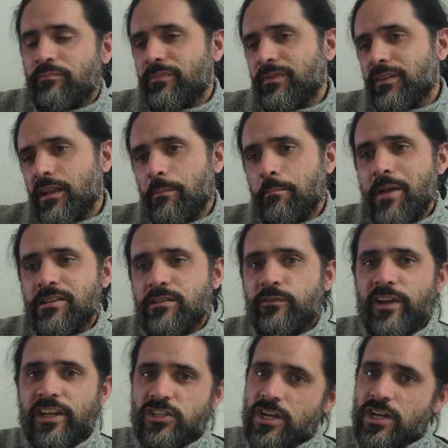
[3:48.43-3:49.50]
massive
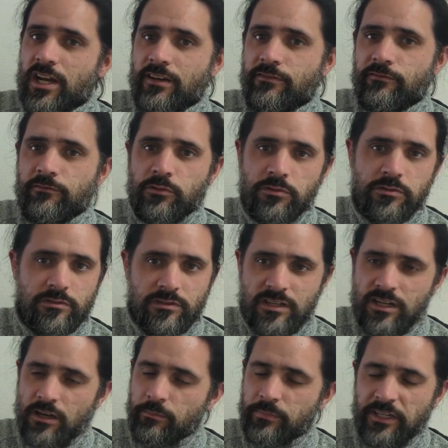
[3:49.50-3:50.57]
HR
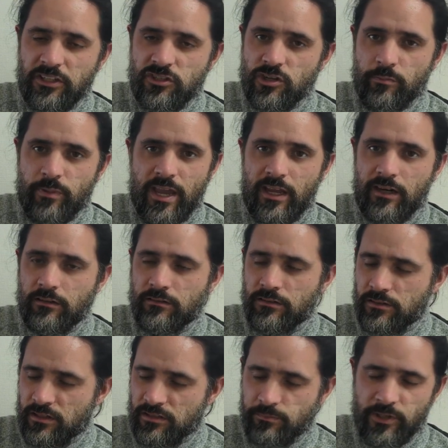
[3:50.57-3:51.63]
company in Japan
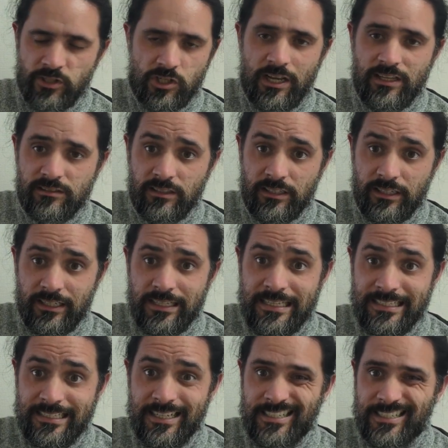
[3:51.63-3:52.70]
specializing
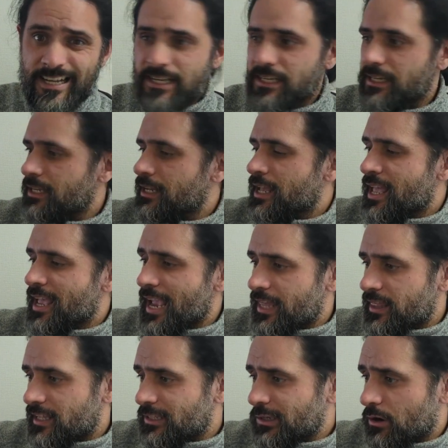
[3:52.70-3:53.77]
in tech, and
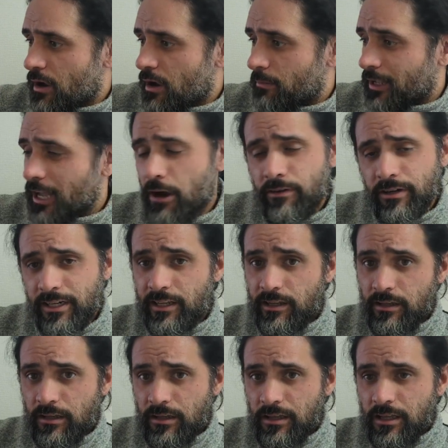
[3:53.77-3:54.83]
that's how I'm currently
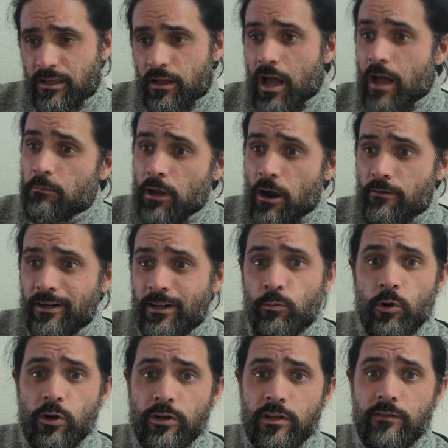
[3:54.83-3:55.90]

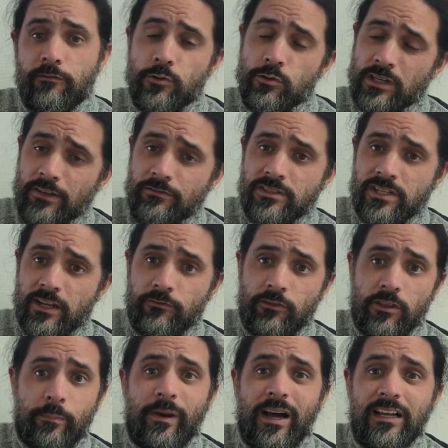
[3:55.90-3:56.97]
working through LivTech for the
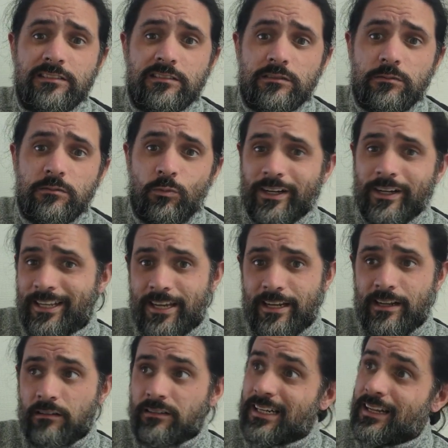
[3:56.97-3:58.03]
past 1 year
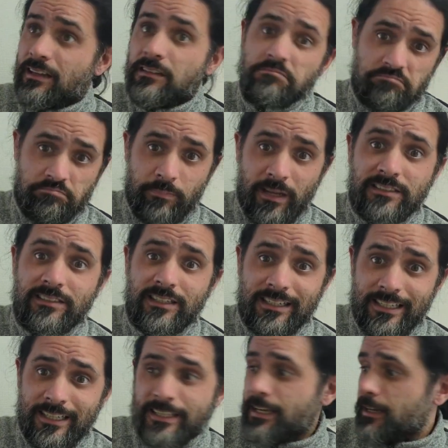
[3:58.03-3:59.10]
now, basically
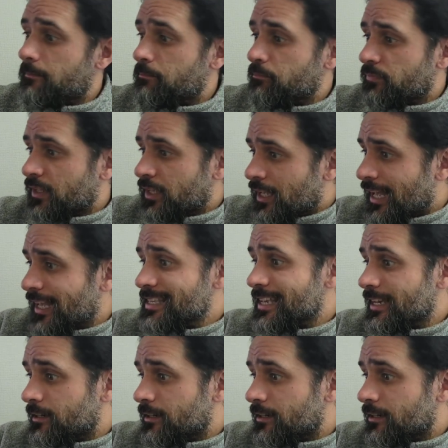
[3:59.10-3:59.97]
a year.